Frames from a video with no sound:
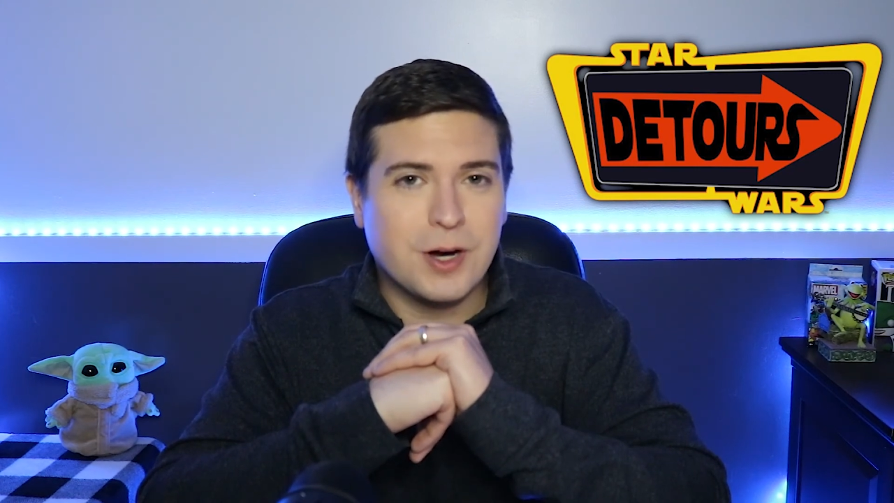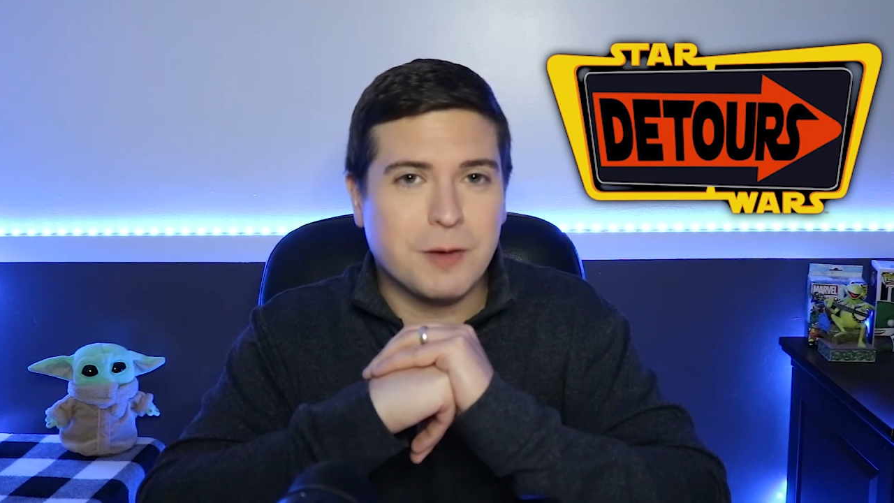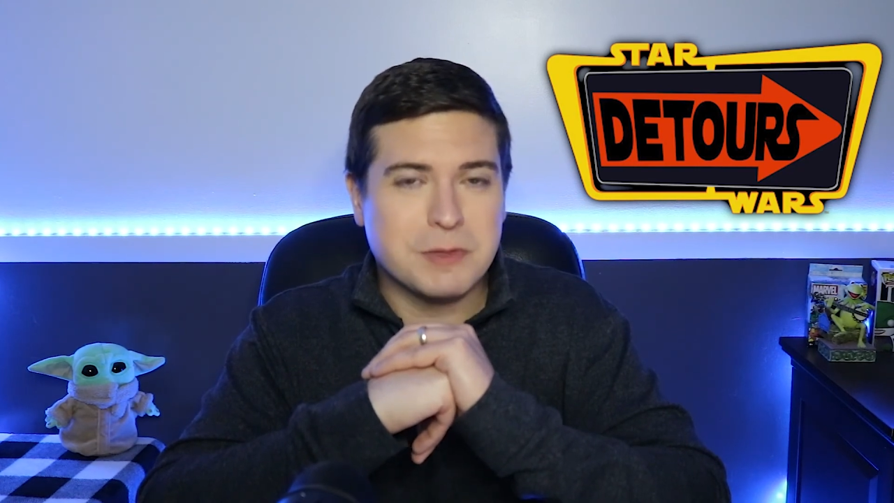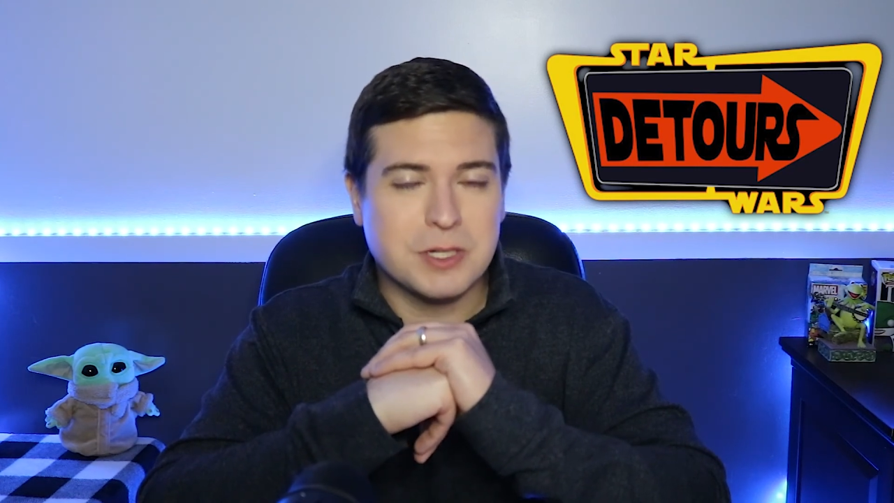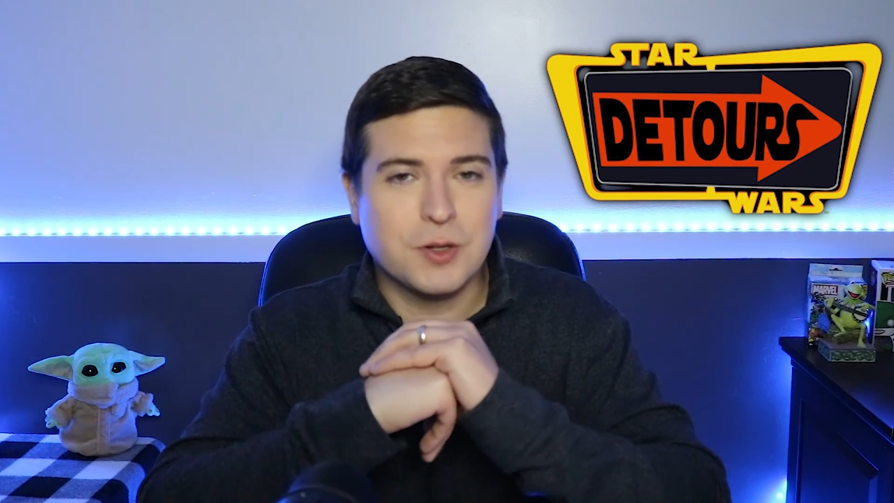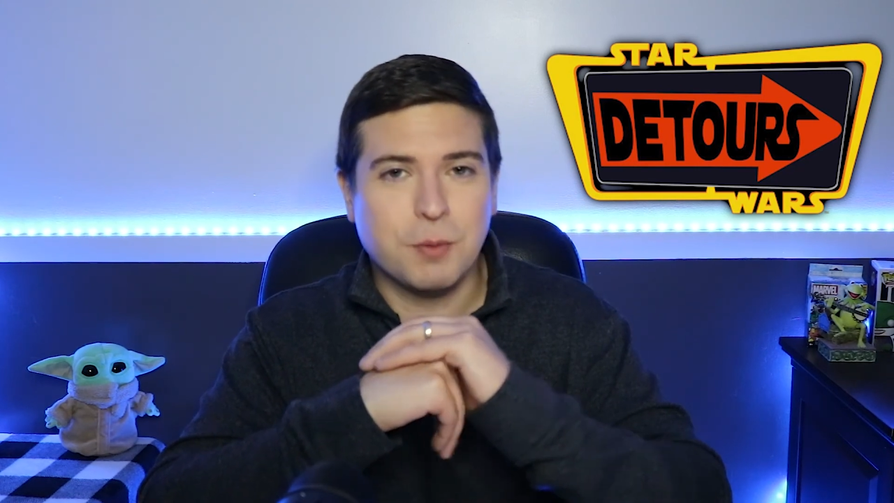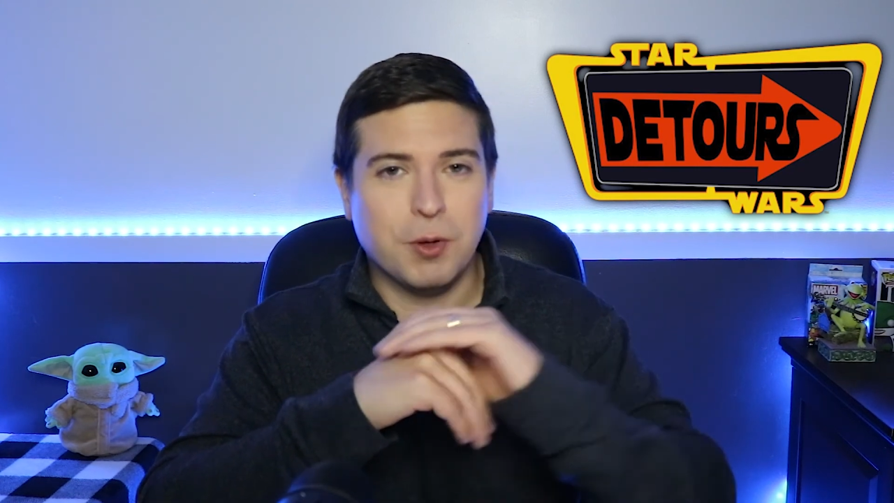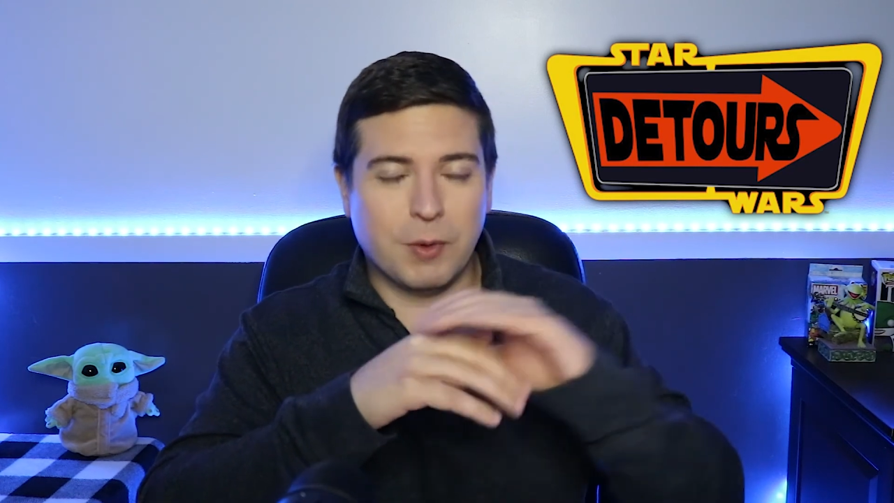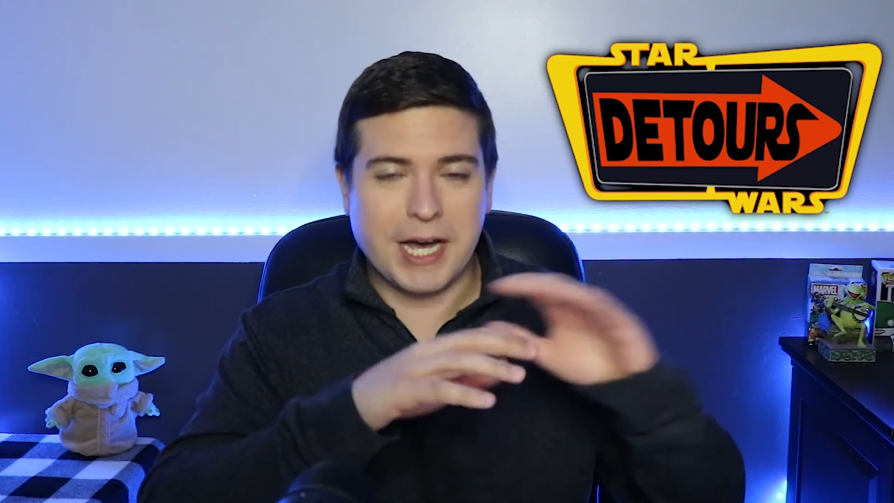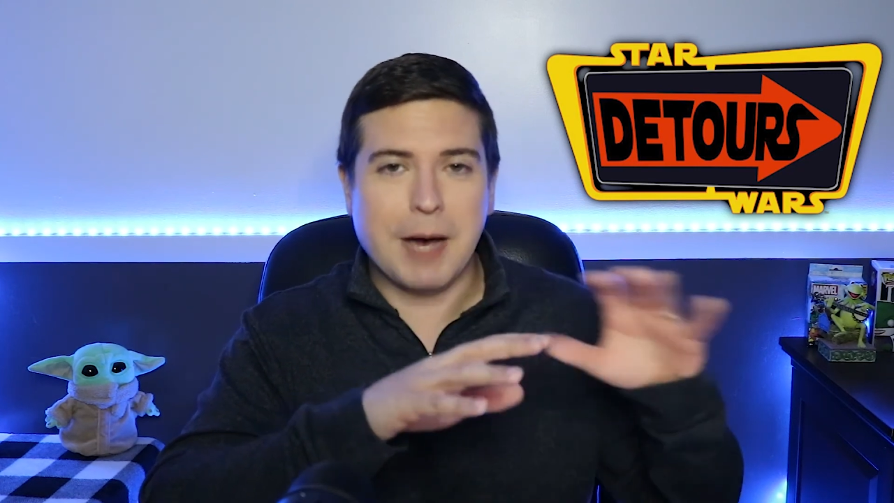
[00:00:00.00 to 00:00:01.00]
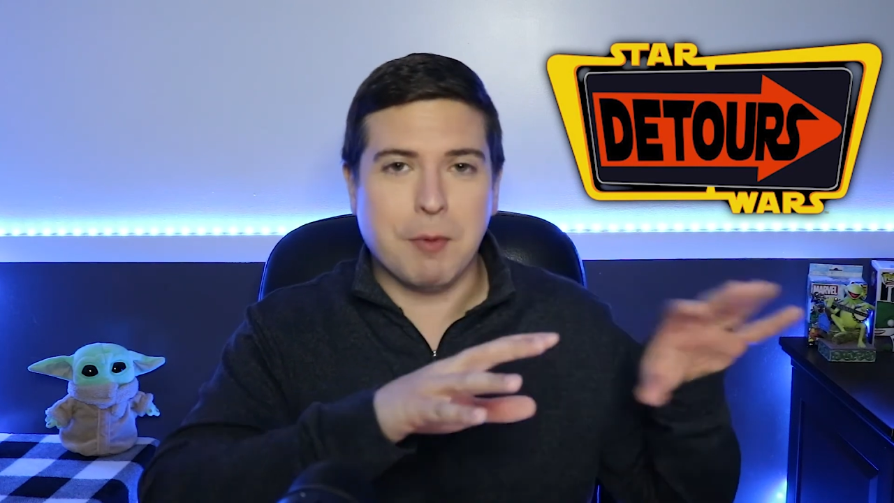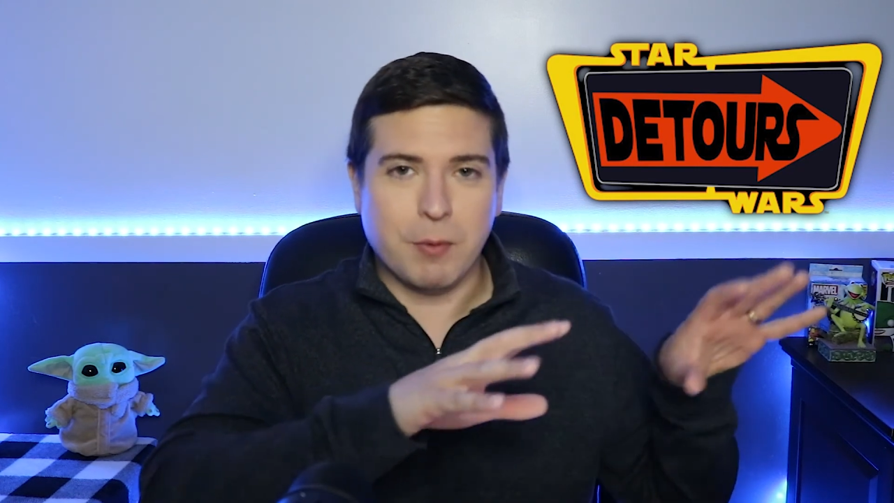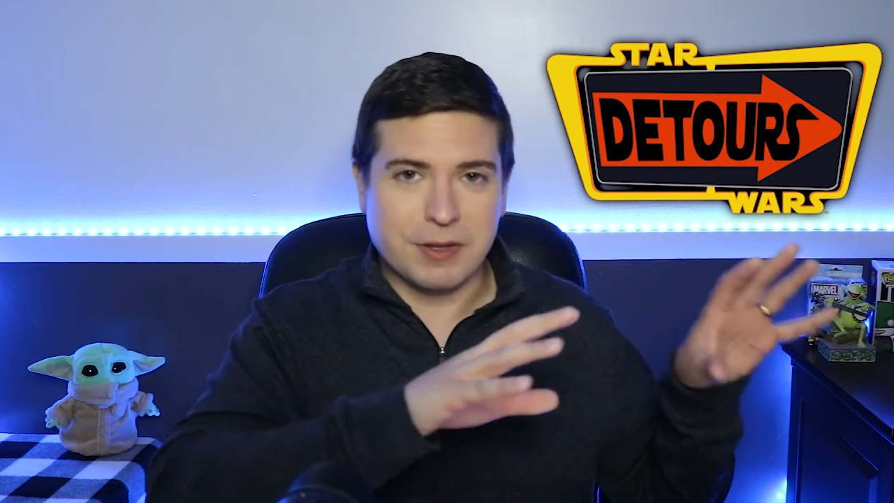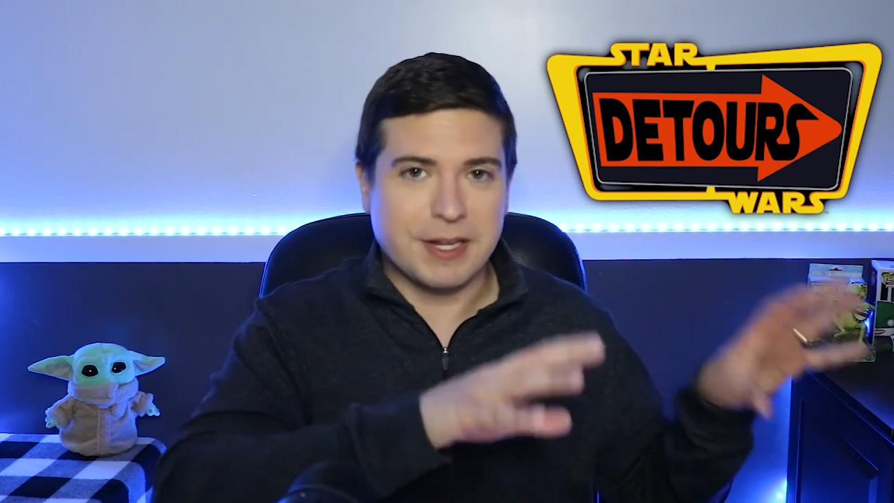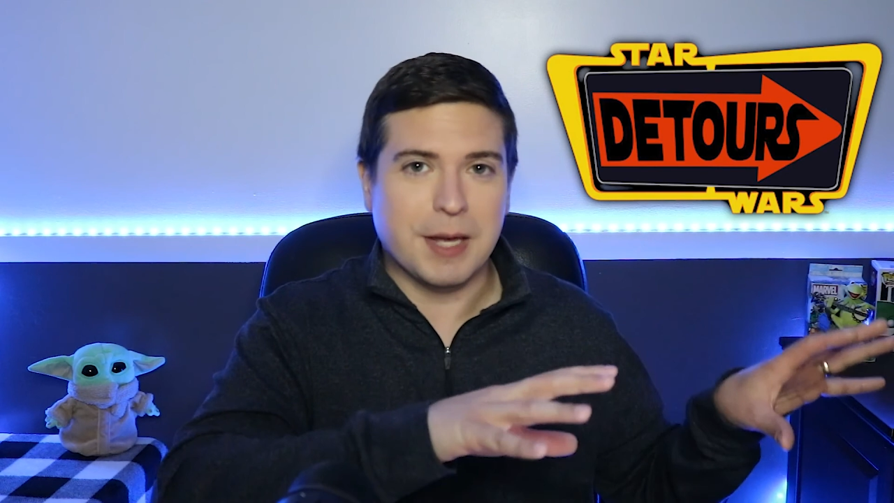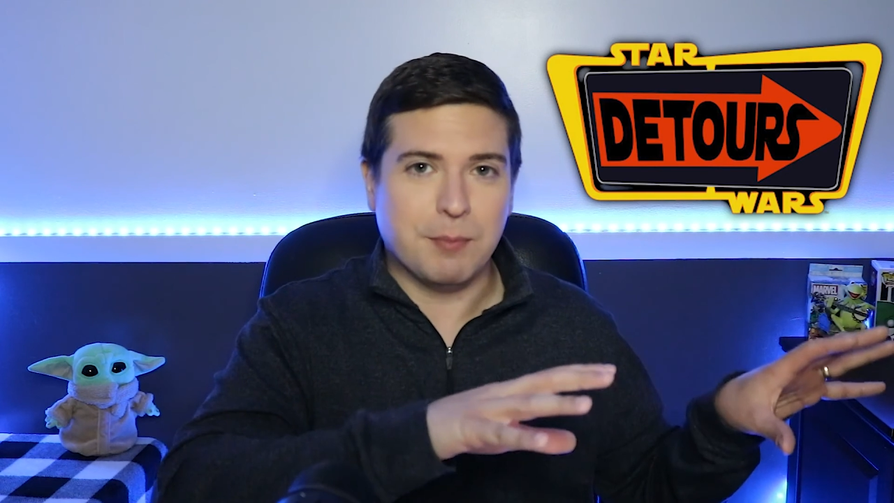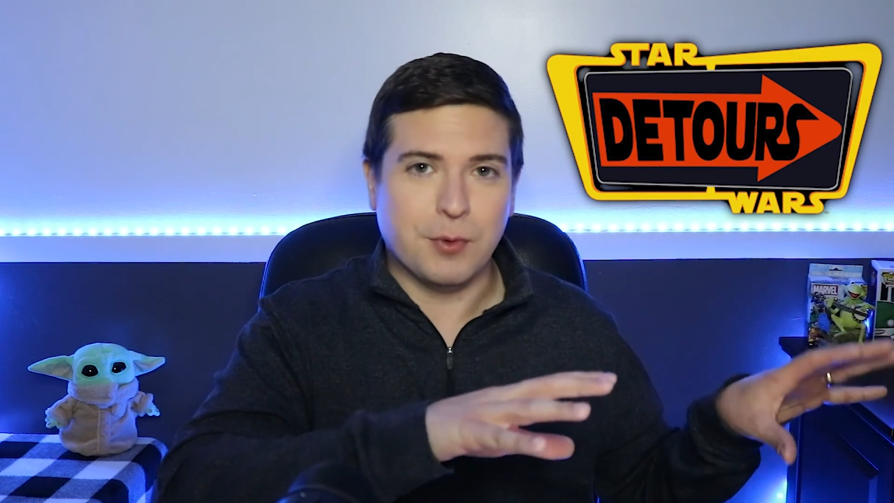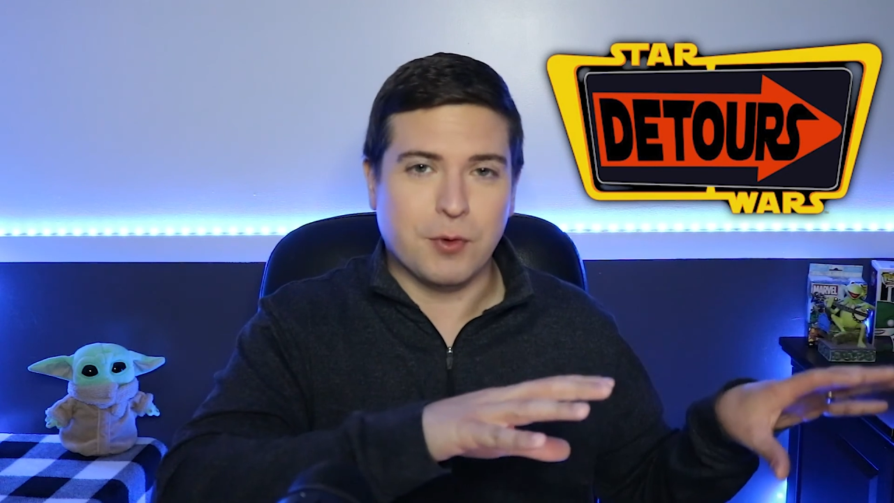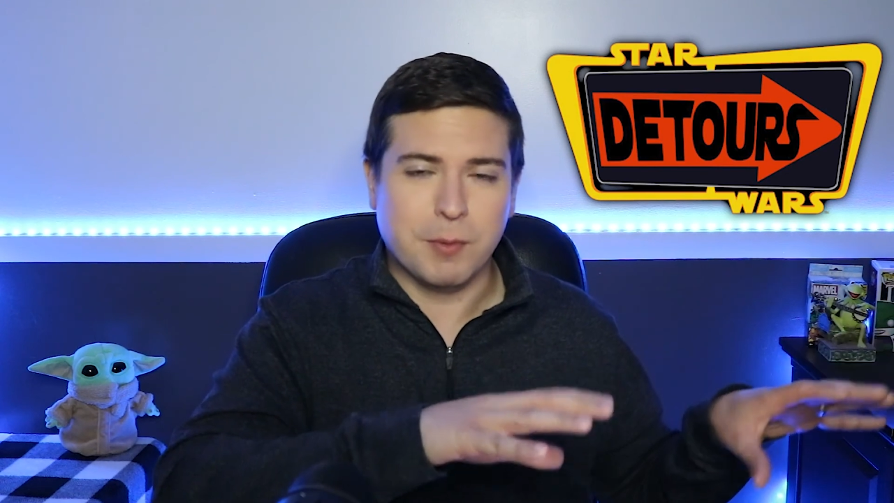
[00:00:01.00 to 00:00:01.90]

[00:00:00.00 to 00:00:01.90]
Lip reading: on was a little bit what happened with Deadpool.